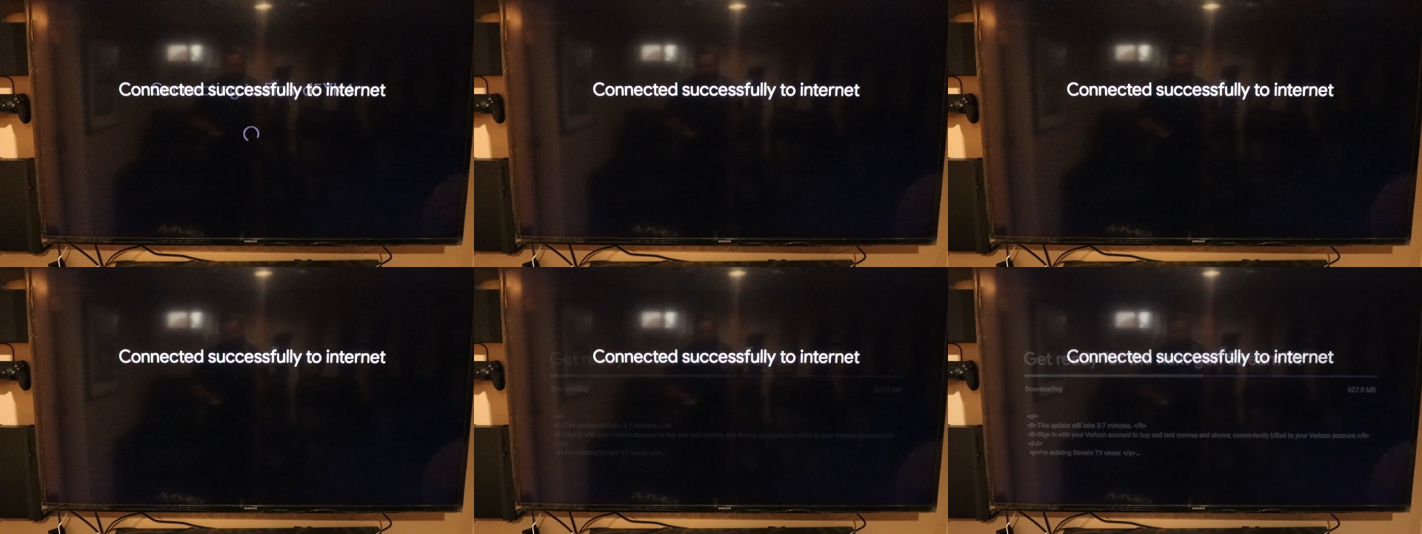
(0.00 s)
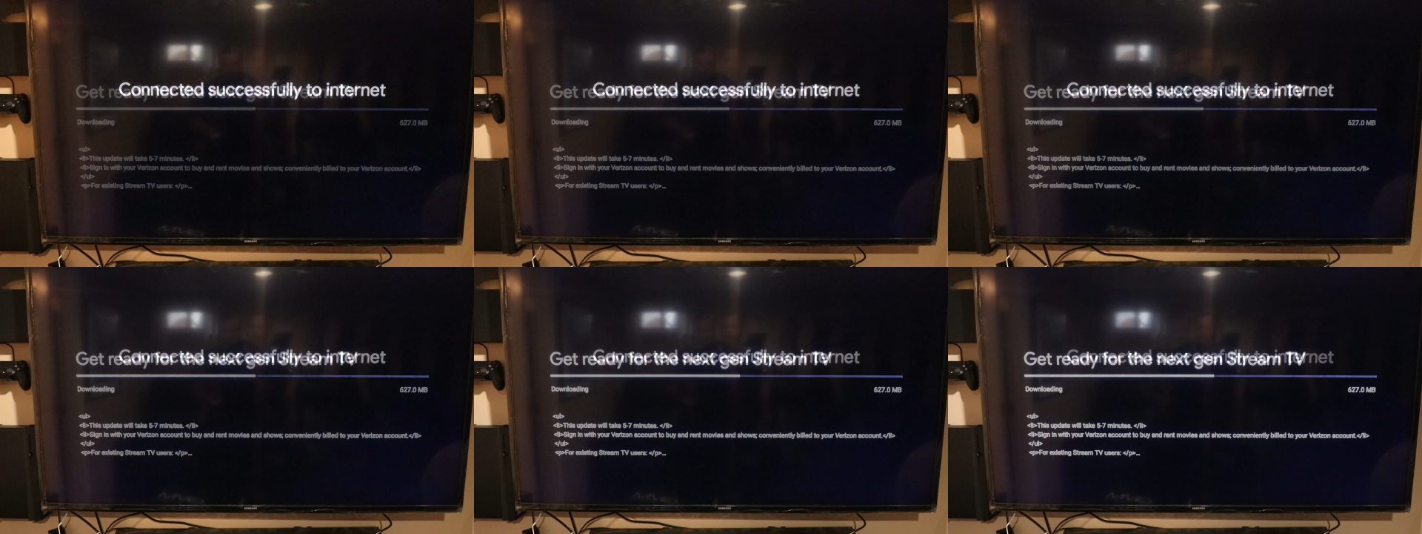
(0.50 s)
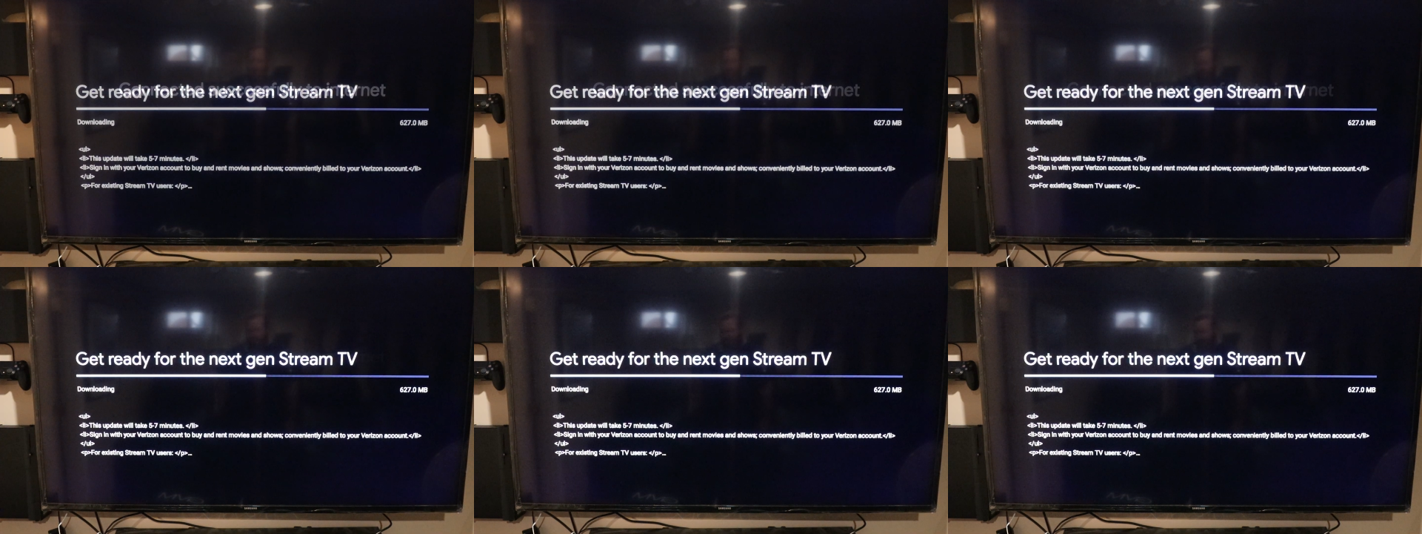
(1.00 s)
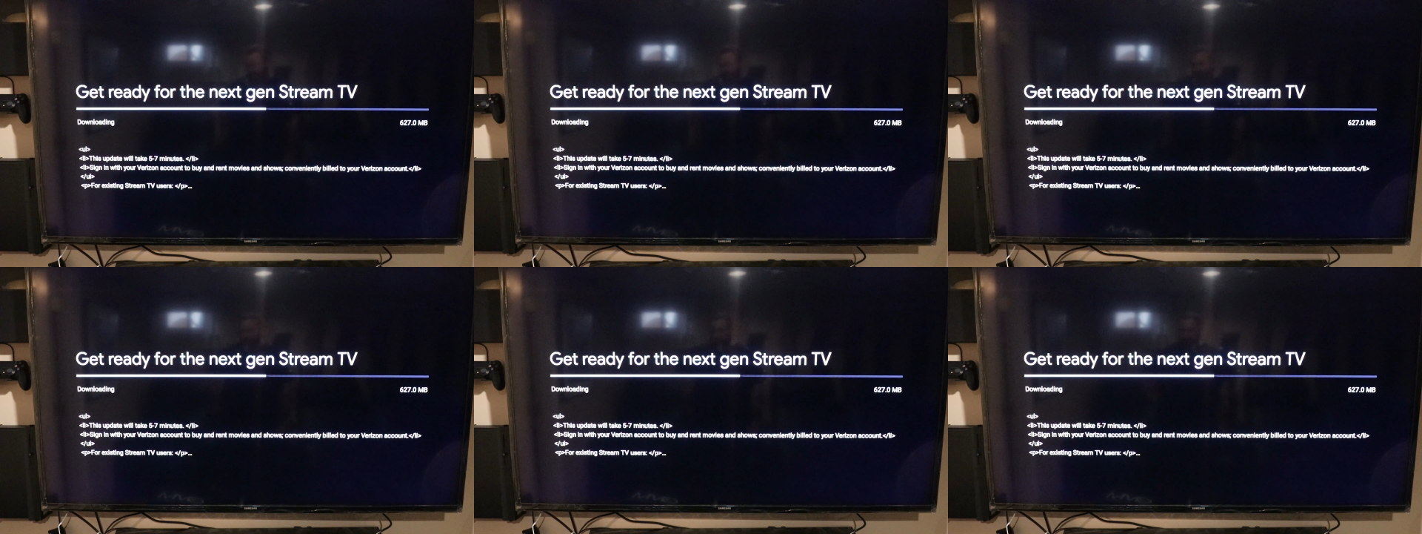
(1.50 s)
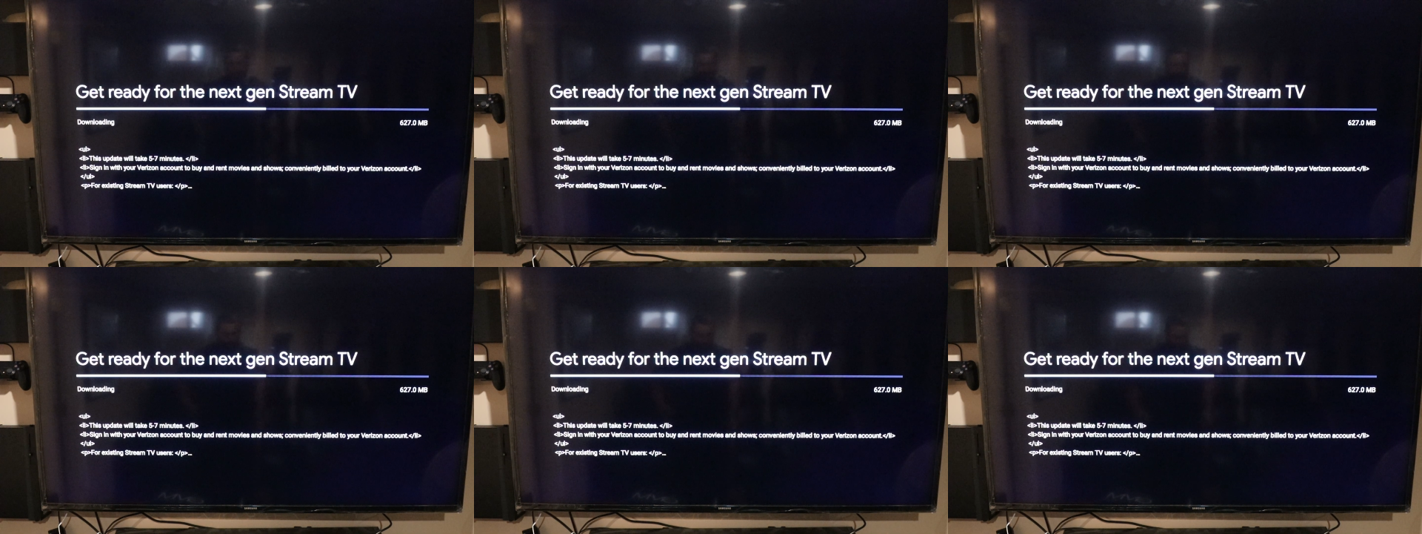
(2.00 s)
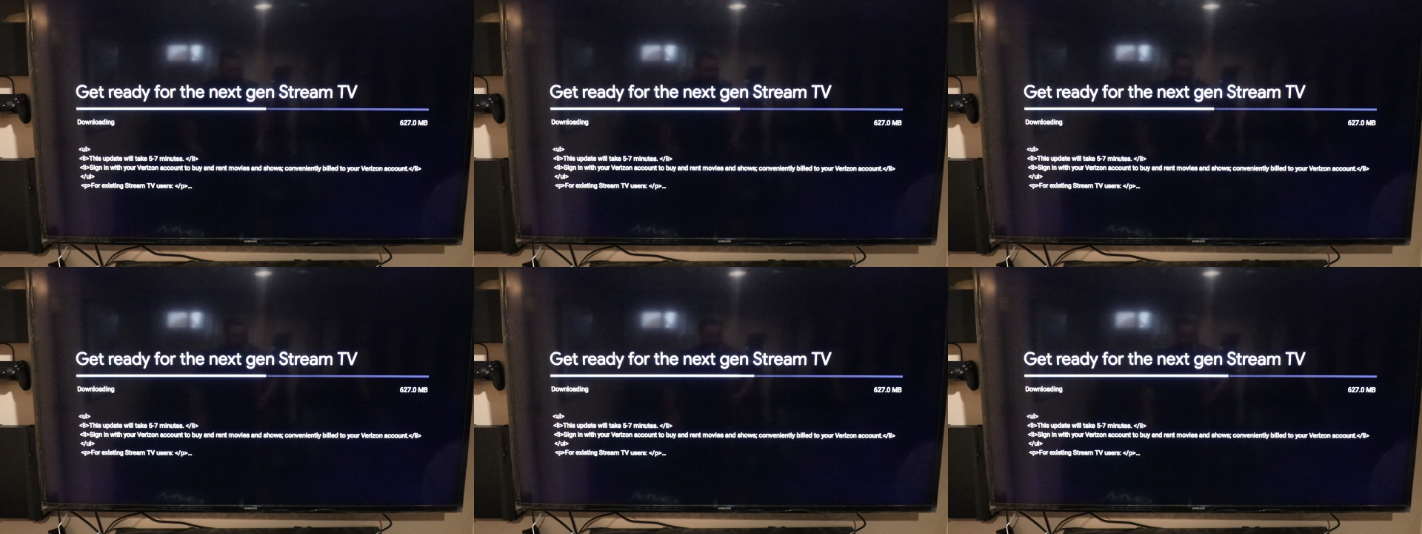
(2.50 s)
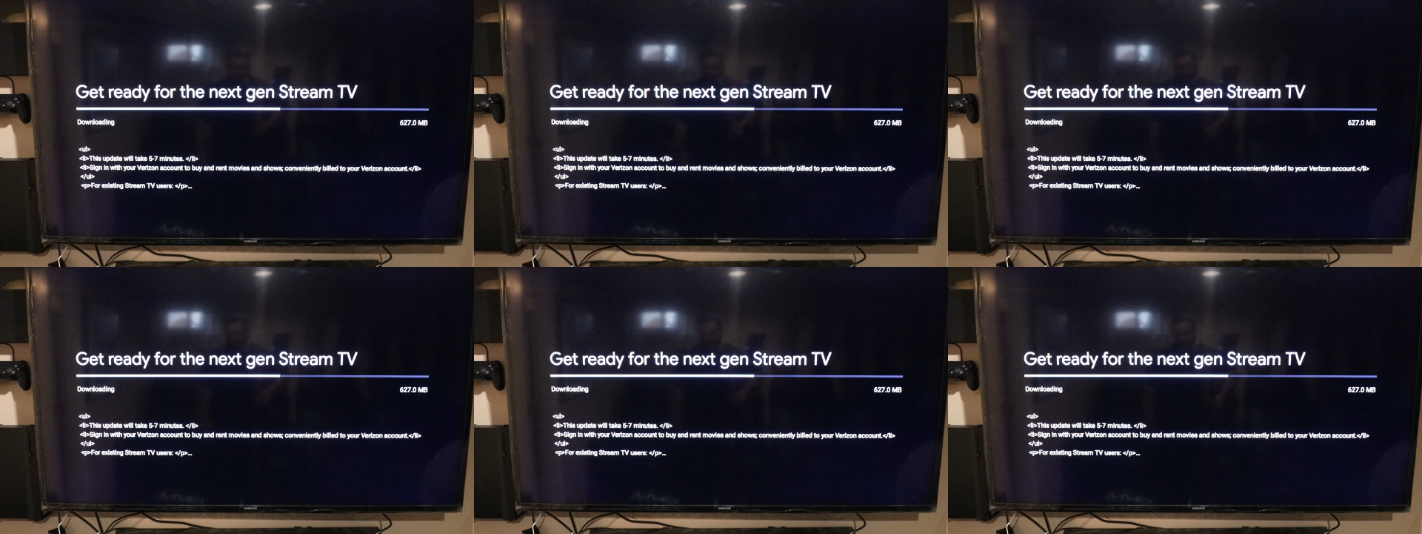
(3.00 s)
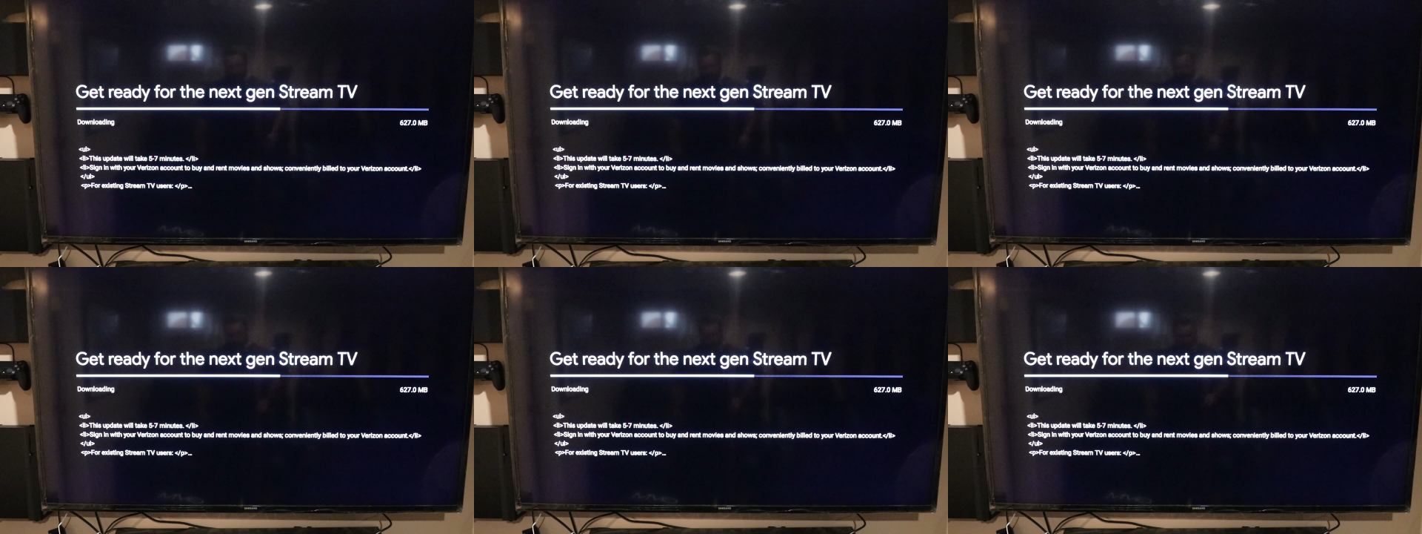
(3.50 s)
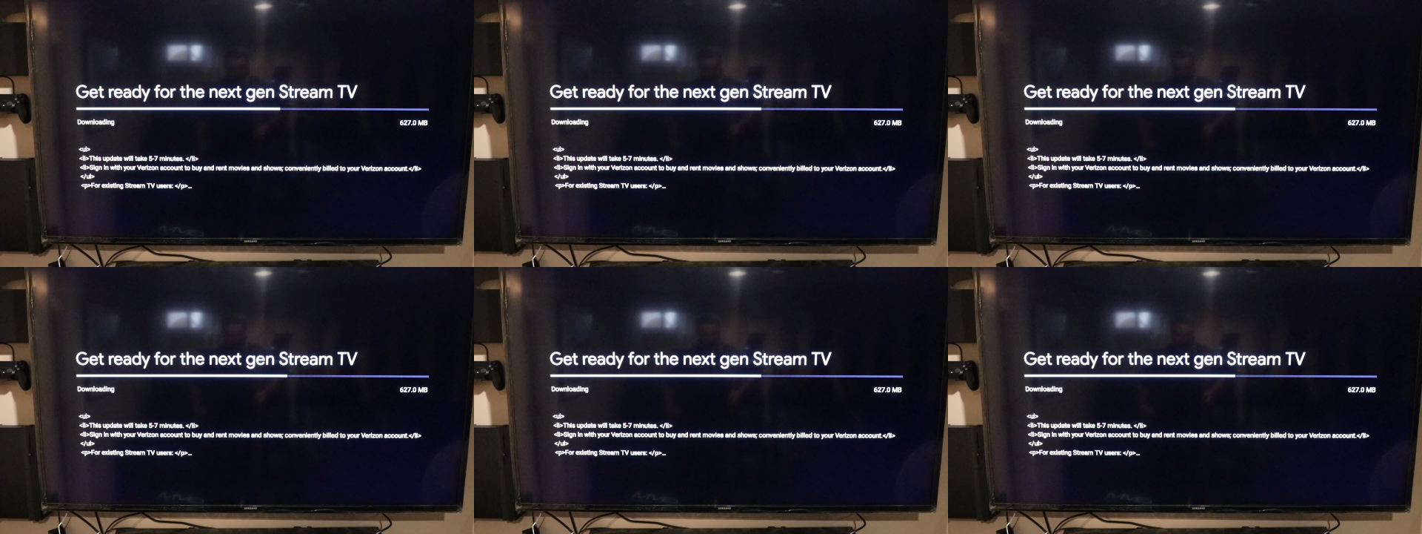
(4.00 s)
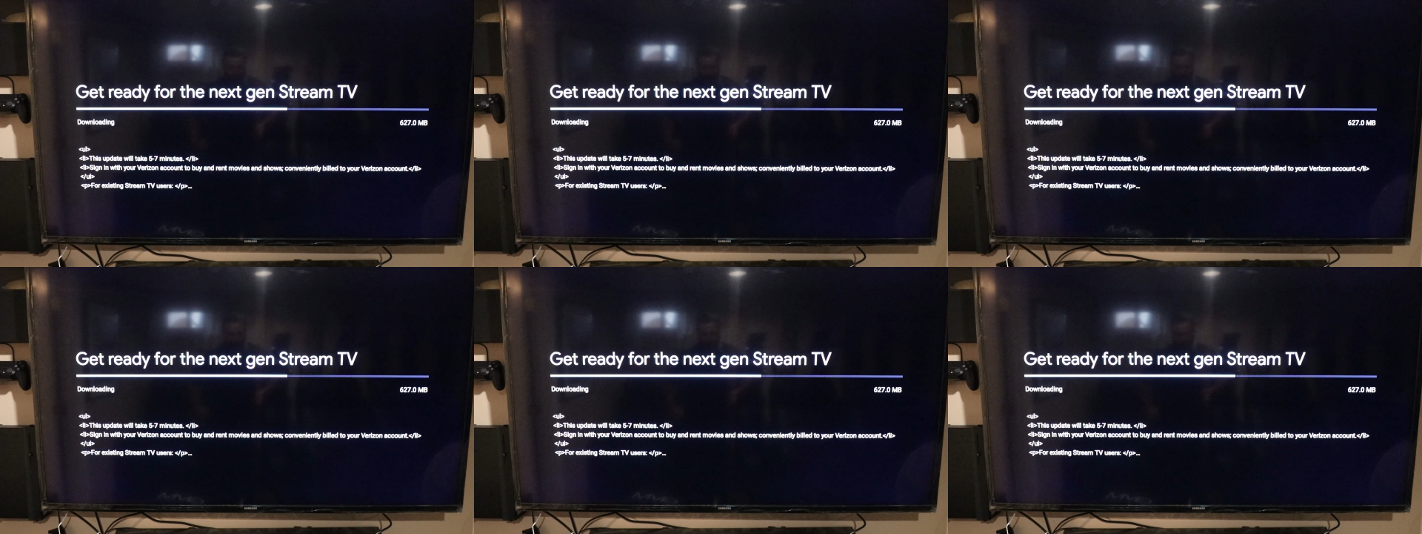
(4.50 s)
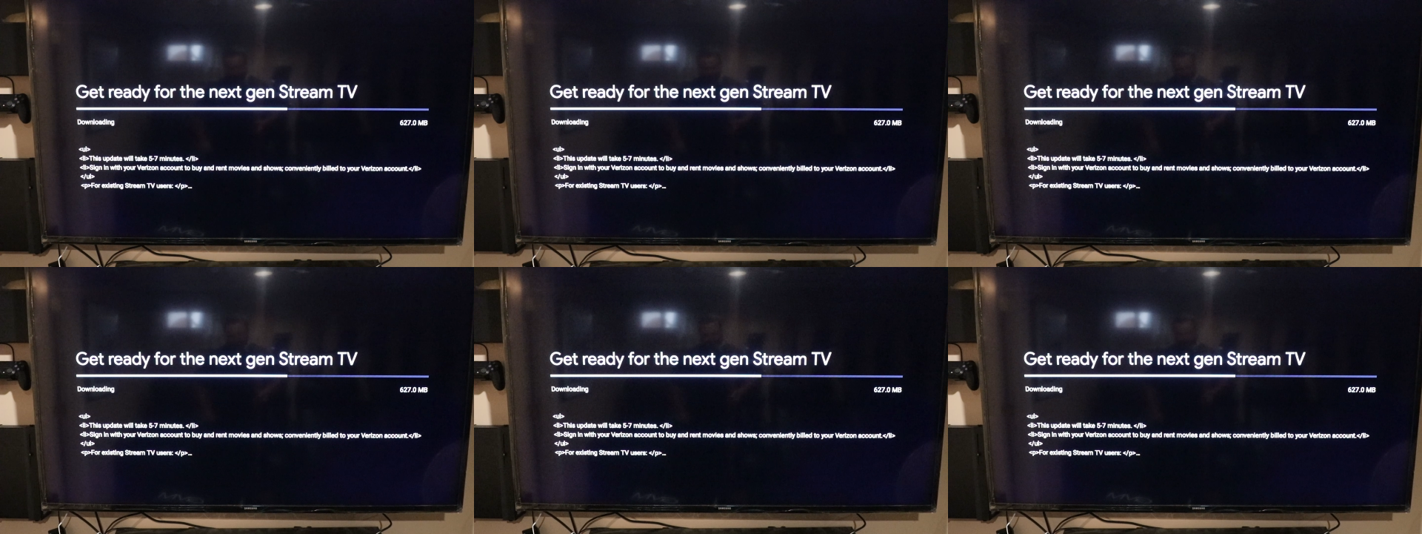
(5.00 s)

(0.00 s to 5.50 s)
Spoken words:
[unreadable: no face in view]